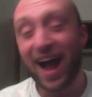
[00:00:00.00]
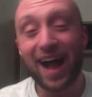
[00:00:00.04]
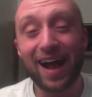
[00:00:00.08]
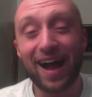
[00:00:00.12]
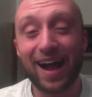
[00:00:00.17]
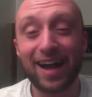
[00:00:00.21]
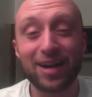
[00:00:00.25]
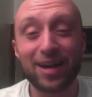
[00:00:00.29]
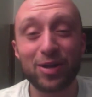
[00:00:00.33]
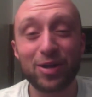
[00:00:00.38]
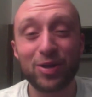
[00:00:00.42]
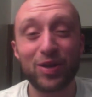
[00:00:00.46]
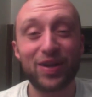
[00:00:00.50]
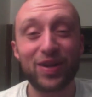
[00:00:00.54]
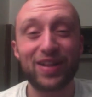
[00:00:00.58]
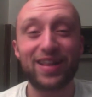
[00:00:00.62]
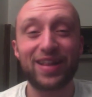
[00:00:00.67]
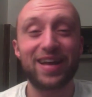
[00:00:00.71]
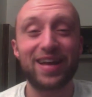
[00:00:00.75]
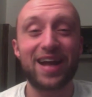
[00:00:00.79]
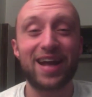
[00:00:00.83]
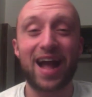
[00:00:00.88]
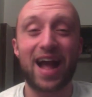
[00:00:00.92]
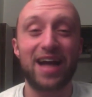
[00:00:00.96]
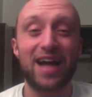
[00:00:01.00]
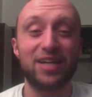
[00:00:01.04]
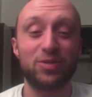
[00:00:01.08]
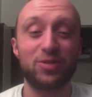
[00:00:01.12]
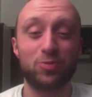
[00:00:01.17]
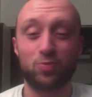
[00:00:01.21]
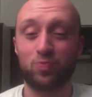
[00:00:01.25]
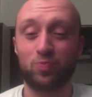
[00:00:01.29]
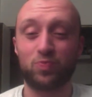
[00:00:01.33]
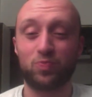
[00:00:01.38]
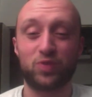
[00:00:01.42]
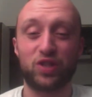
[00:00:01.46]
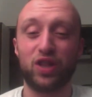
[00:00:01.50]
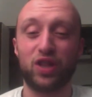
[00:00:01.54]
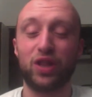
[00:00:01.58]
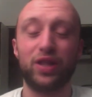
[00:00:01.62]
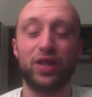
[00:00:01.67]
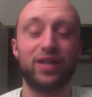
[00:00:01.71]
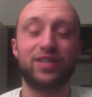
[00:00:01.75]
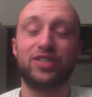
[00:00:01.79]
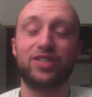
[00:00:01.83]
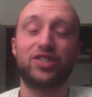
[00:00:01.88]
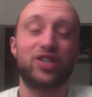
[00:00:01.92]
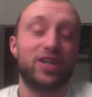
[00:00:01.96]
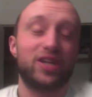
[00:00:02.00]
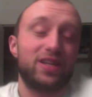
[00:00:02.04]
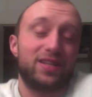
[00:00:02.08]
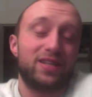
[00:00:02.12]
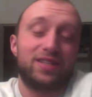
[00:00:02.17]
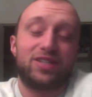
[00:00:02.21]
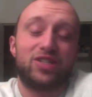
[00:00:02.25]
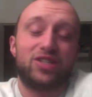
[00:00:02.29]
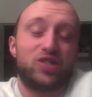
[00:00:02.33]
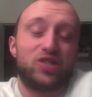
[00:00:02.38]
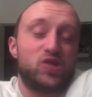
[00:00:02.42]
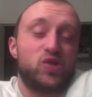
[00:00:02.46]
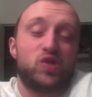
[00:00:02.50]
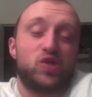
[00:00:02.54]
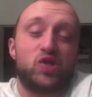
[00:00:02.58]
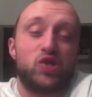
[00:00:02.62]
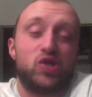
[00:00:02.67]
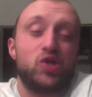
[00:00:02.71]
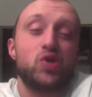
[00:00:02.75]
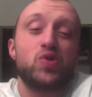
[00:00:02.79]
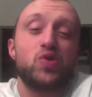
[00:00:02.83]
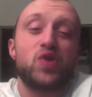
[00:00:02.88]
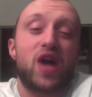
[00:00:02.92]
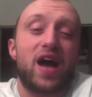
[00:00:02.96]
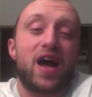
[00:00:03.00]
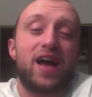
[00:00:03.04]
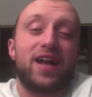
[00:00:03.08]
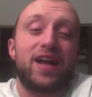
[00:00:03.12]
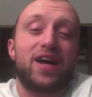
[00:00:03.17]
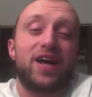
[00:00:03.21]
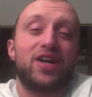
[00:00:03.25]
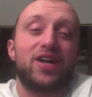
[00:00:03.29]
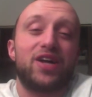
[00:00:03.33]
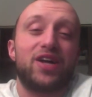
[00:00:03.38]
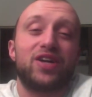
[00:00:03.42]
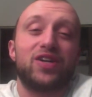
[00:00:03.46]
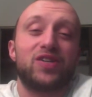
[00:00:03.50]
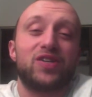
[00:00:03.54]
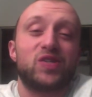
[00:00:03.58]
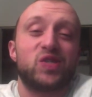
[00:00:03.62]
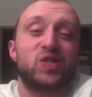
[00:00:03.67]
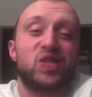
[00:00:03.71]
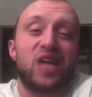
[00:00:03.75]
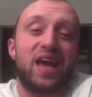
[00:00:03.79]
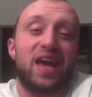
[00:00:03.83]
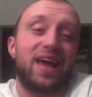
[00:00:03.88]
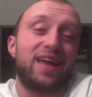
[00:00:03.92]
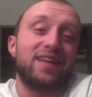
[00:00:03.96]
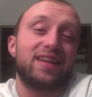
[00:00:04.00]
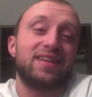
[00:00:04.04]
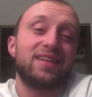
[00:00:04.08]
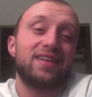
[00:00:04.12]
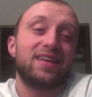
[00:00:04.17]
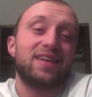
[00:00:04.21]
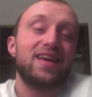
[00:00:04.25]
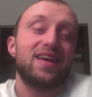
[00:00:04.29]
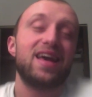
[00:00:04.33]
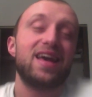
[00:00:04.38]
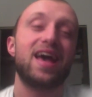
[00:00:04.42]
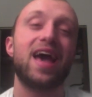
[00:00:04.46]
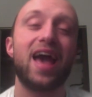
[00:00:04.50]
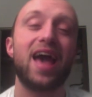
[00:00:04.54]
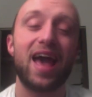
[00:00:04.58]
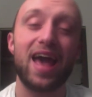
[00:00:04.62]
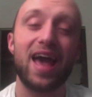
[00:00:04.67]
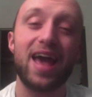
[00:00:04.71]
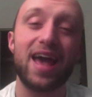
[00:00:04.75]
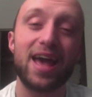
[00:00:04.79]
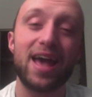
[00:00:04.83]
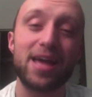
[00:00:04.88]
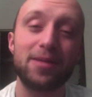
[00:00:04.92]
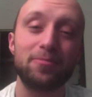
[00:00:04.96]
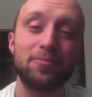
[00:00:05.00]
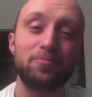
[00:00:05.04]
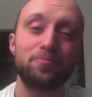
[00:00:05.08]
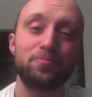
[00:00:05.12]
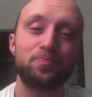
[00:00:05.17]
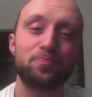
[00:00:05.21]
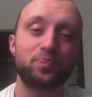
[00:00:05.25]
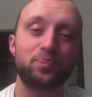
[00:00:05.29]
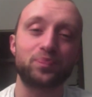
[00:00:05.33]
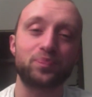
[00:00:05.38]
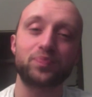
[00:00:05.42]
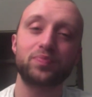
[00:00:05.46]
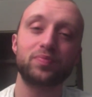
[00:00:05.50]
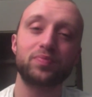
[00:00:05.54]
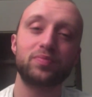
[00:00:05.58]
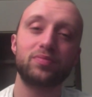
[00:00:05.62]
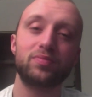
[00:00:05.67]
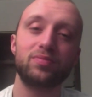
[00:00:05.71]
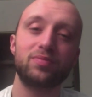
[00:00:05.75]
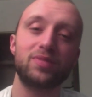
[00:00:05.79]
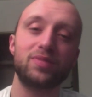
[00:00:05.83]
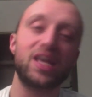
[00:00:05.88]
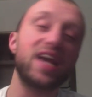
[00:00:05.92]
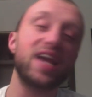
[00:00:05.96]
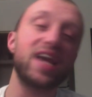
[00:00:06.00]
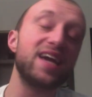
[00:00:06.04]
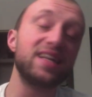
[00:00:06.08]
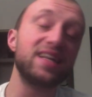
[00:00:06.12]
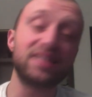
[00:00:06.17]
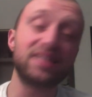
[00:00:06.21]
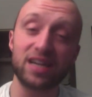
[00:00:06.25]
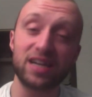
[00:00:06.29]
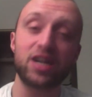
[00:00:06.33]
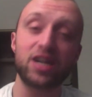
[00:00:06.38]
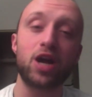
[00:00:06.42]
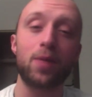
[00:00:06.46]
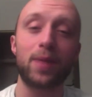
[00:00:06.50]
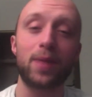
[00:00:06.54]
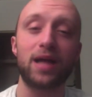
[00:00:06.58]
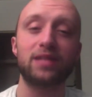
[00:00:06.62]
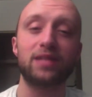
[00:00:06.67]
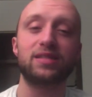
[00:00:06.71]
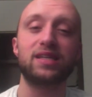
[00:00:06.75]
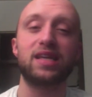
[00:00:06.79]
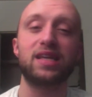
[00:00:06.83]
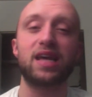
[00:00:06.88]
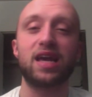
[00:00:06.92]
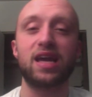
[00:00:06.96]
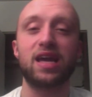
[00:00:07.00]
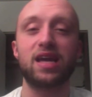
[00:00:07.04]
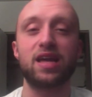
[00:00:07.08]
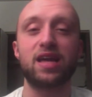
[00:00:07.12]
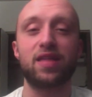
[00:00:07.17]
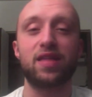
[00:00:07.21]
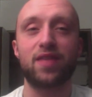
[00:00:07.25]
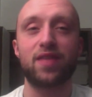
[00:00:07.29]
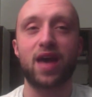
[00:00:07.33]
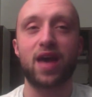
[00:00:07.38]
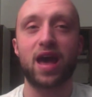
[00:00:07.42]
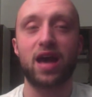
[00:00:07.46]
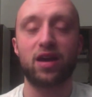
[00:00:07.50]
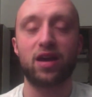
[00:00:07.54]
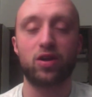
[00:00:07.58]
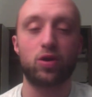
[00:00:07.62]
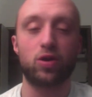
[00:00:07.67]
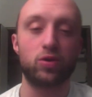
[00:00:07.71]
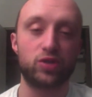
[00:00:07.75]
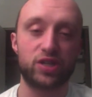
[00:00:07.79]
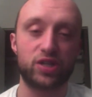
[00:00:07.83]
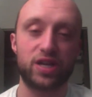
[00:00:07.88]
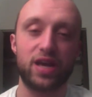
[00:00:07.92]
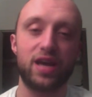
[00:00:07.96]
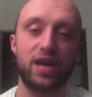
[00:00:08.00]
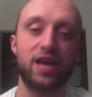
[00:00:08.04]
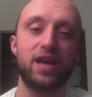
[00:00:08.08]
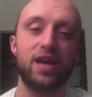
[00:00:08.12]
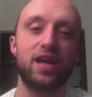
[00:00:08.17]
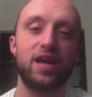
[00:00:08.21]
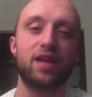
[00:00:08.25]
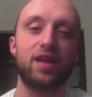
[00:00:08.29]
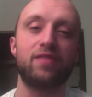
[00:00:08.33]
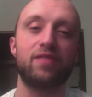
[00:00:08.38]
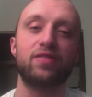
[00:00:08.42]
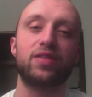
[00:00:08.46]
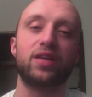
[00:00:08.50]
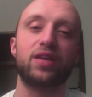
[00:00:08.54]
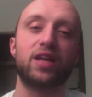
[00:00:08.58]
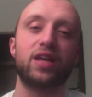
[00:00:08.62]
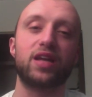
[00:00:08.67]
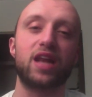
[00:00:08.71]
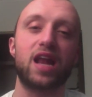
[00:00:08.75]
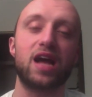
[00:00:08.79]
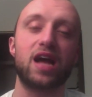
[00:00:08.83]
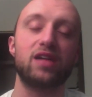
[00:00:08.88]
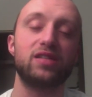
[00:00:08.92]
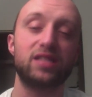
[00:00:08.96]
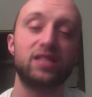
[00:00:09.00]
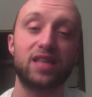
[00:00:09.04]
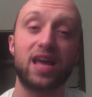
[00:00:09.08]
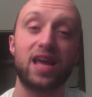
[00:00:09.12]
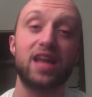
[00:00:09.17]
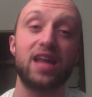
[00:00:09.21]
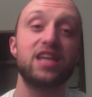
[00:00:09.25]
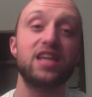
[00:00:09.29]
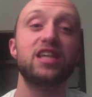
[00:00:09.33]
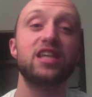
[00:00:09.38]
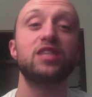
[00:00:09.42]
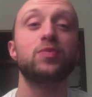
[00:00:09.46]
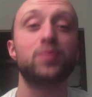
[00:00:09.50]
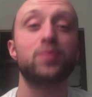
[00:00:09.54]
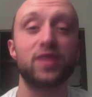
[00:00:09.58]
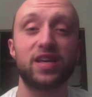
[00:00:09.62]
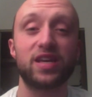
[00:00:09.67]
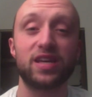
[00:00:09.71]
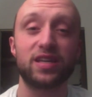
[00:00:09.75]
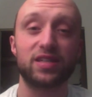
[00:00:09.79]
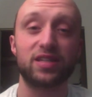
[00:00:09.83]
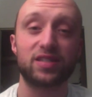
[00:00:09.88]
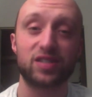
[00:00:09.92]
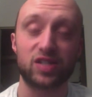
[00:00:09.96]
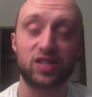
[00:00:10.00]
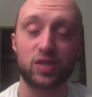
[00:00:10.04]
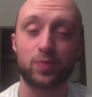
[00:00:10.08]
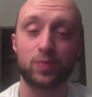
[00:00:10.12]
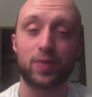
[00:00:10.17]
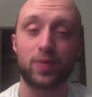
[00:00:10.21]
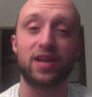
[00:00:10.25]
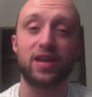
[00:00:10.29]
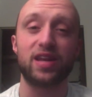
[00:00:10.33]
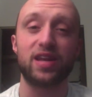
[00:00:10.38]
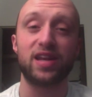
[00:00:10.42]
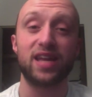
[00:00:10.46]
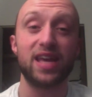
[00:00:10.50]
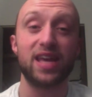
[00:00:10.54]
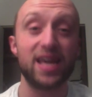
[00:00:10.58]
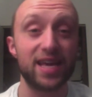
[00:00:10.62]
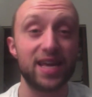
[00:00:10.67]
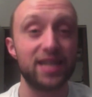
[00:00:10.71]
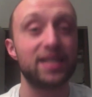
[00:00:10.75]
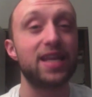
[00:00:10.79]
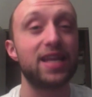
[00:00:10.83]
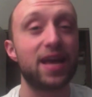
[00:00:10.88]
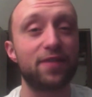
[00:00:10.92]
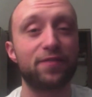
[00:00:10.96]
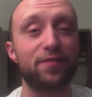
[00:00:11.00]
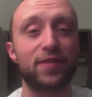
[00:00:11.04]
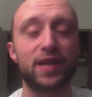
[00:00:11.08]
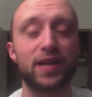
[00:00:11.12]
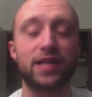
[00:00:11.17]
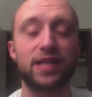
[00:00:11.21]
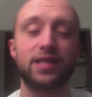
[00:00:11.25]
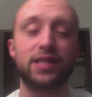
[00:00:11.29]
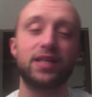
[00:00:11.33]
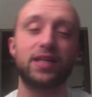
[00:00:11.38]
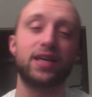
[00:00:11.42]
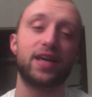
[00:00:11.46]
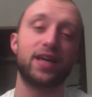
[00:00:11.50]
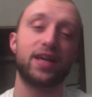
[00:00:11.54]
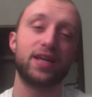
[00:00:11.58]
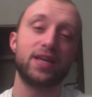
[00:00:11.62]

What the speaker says: I legit just do not understand. And it did come out today that Coach K and everything announced that he is being suspended indefinitely.